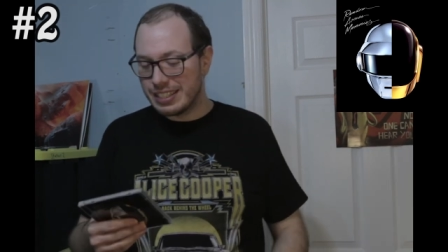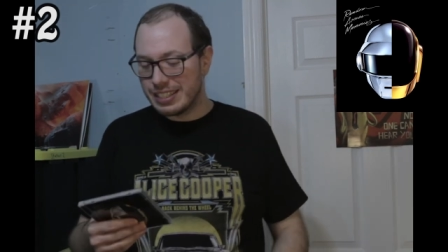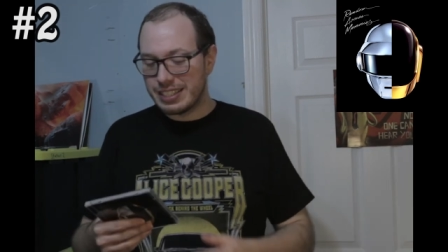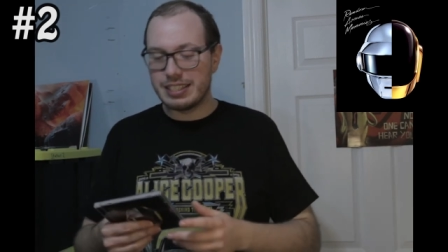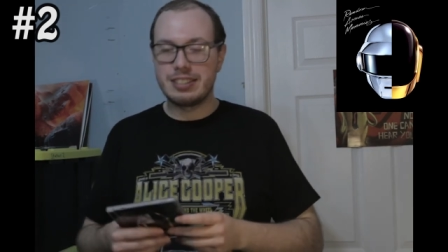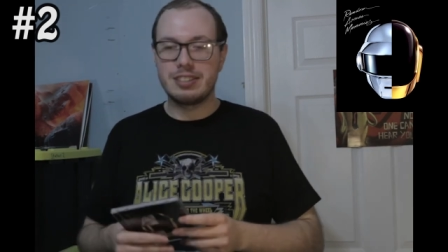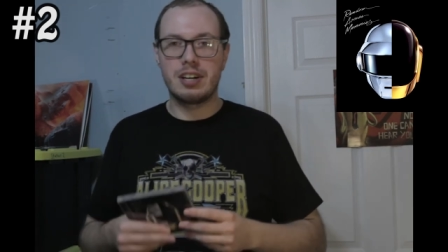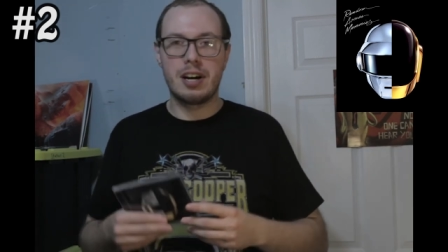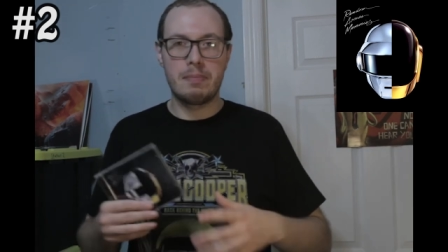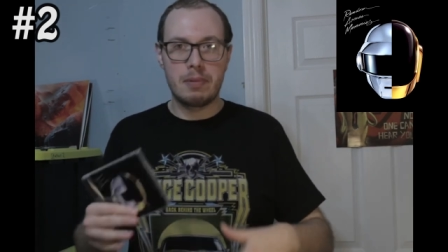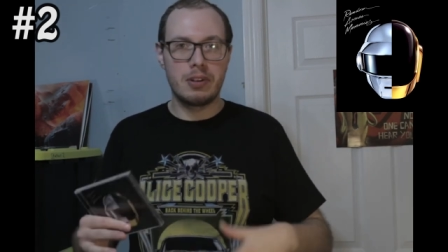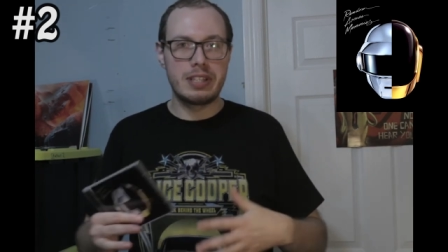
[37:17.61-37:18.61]
Because you're
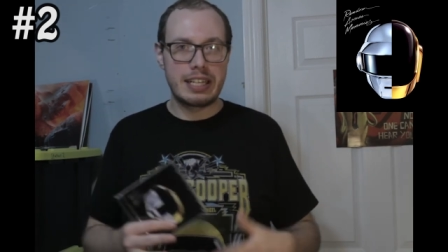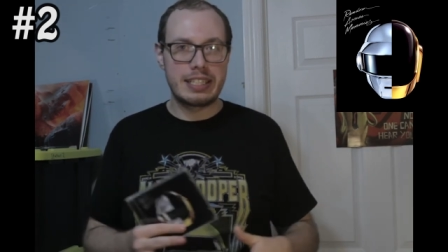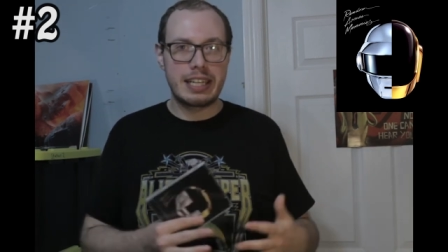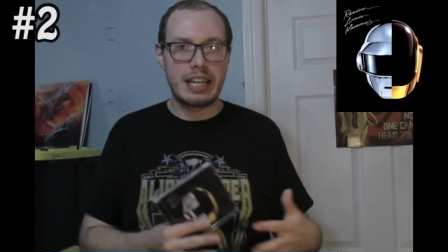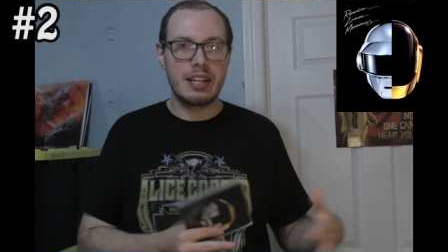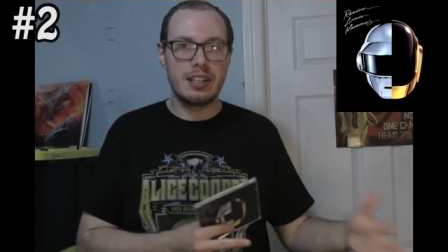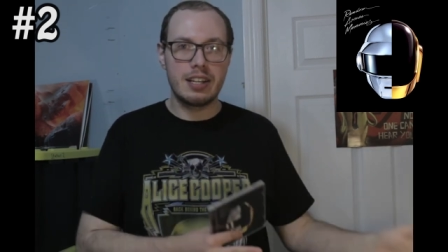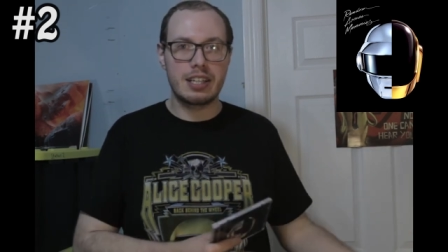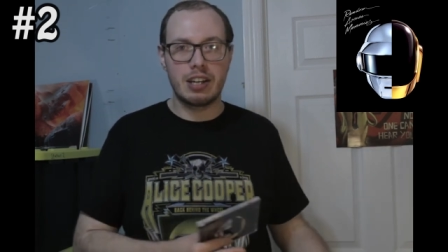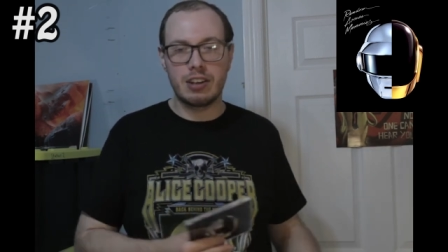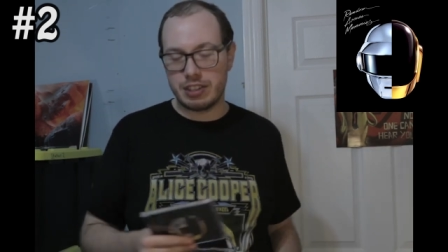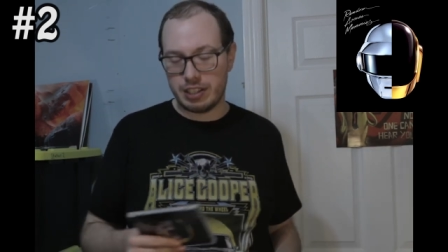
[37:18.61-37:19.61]
up all night to get lucky.
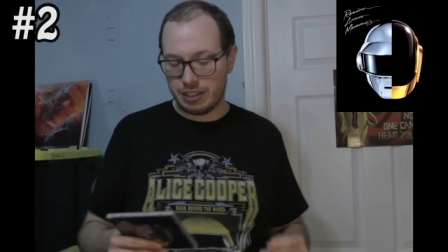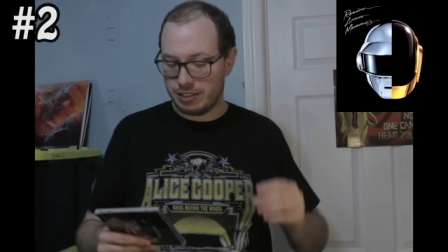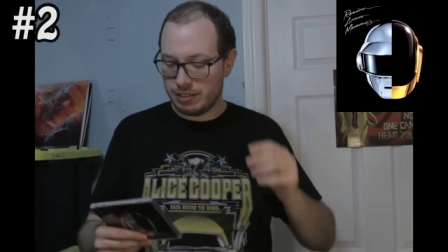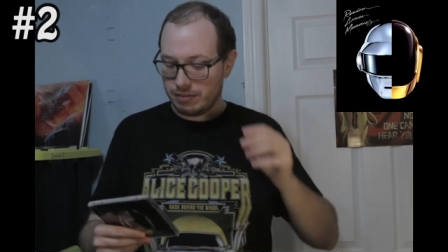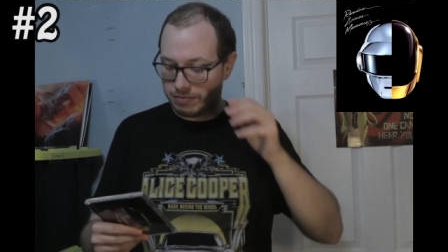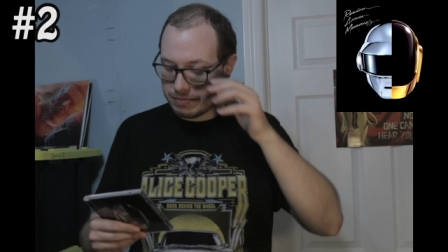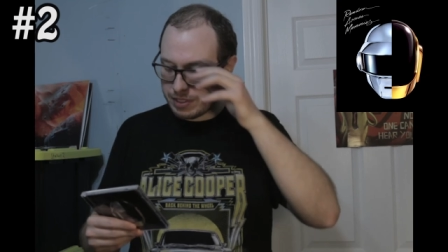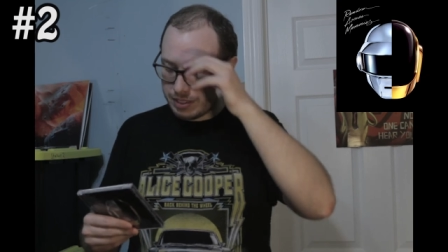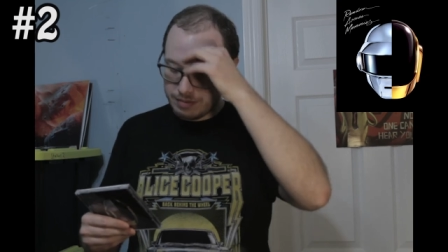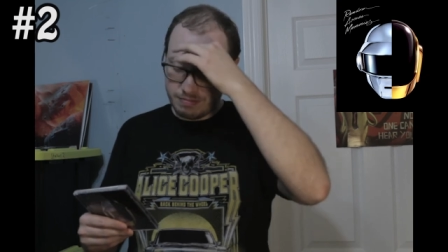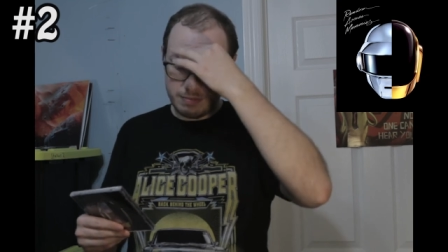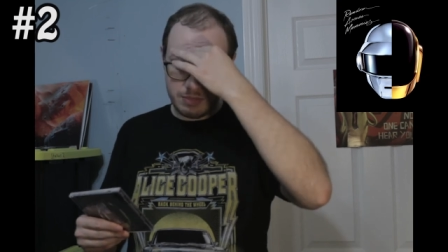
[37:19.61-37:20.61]
Okay, no,
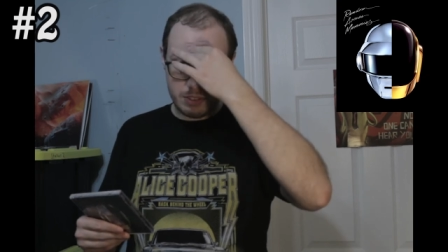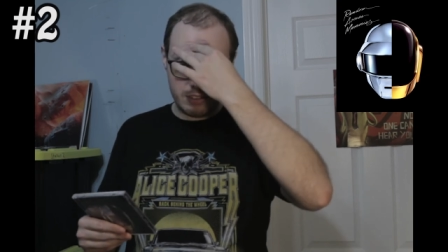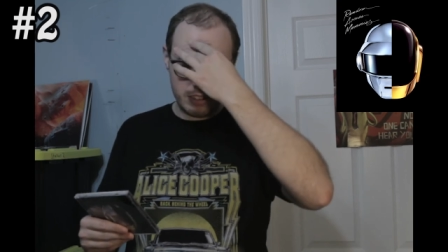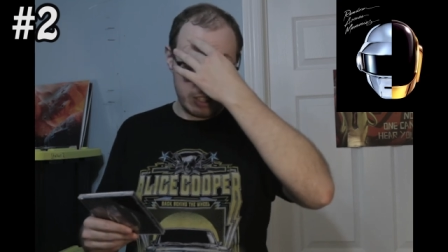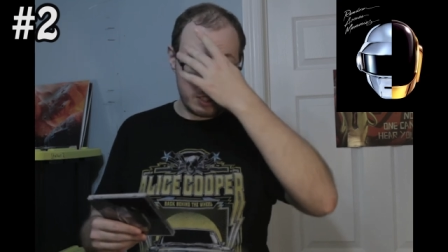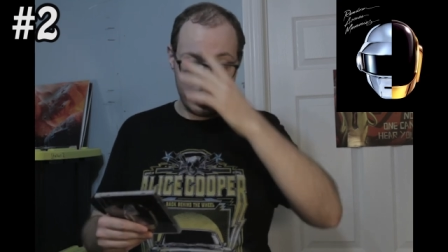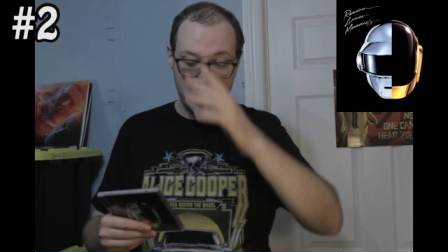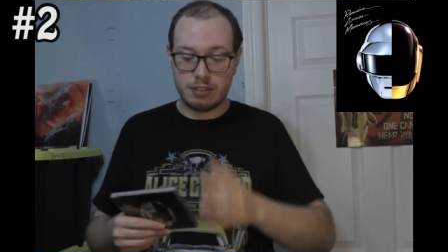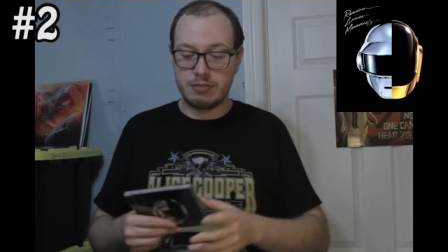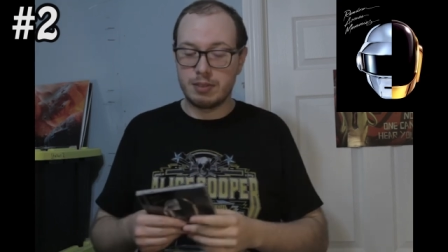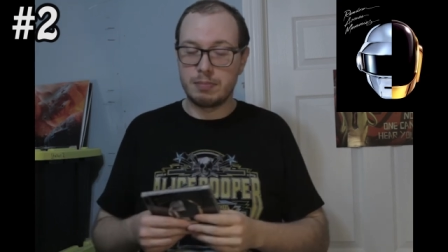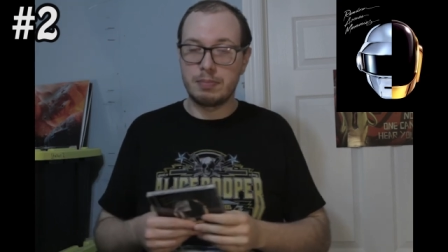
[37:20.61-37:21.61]
let's
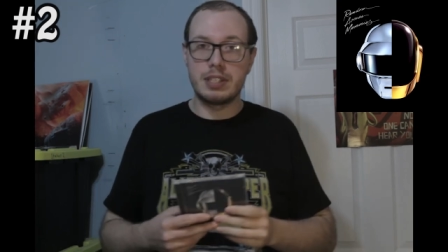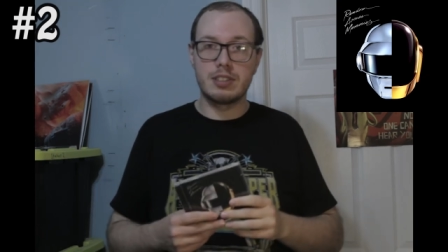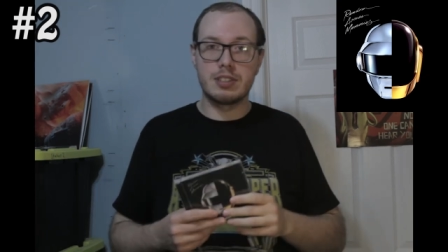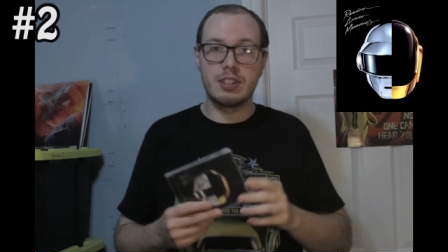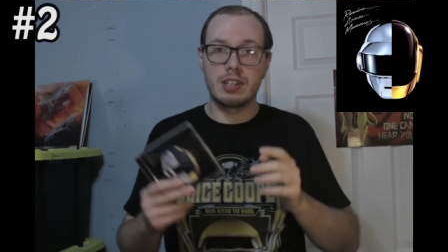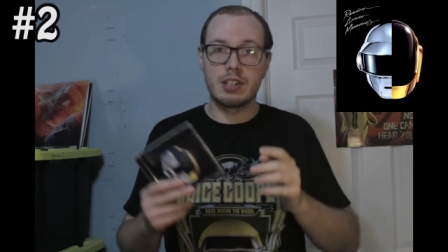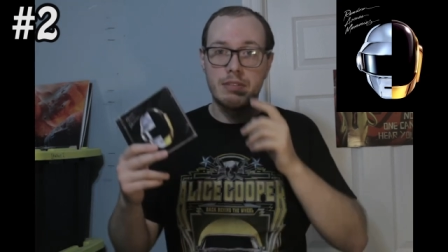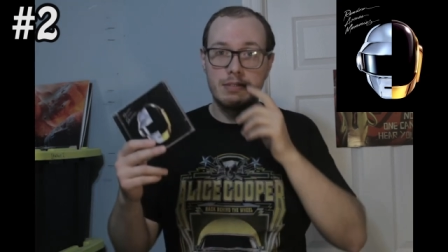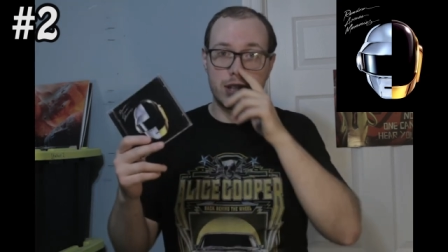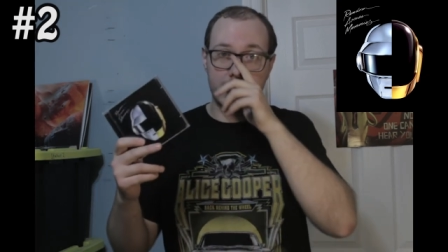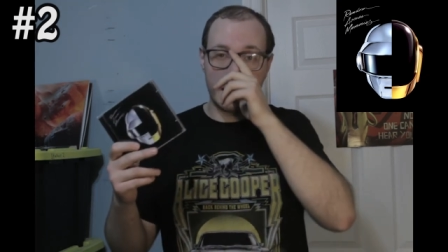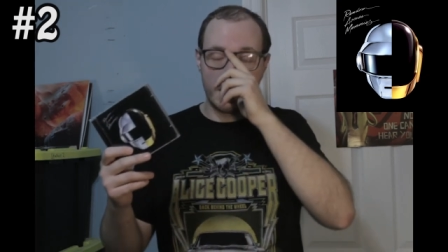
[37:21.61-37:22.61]
not repeat the song ever
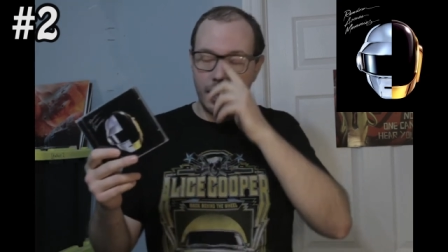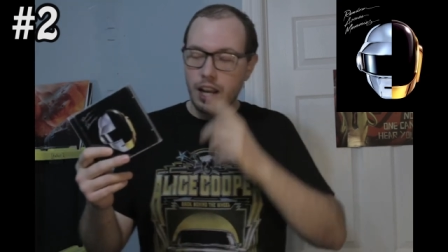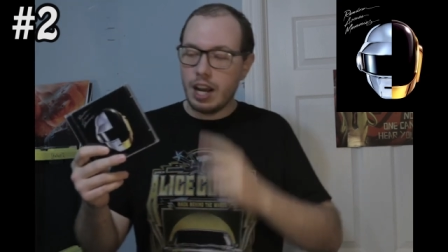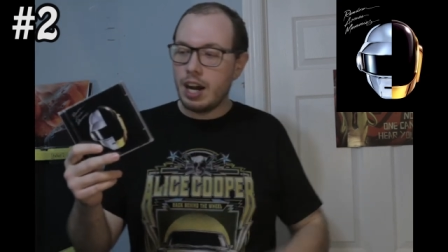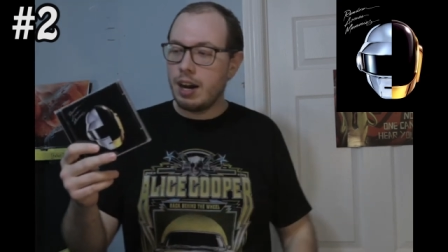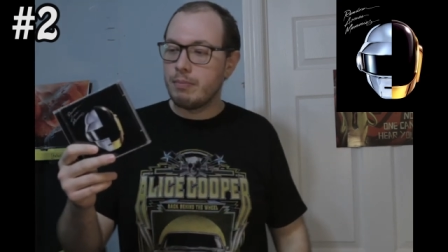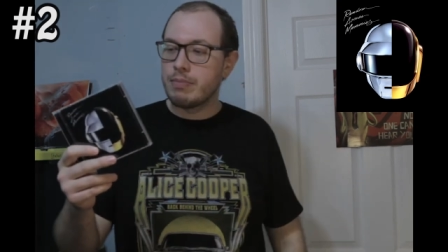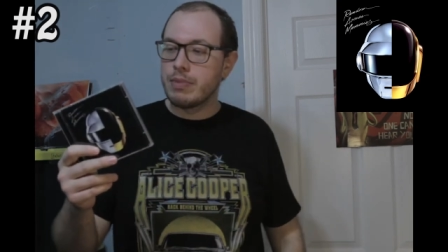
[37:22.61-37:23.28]
again. Um,